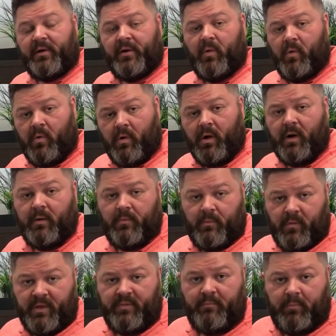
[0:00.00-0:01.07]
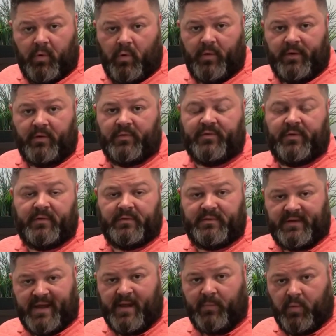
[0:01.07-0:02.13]
or with boiled
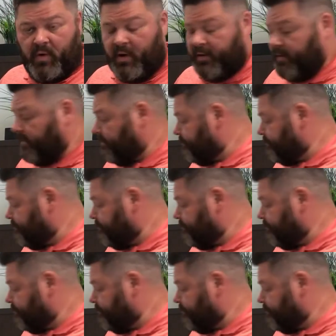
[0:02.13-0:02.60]
tap water.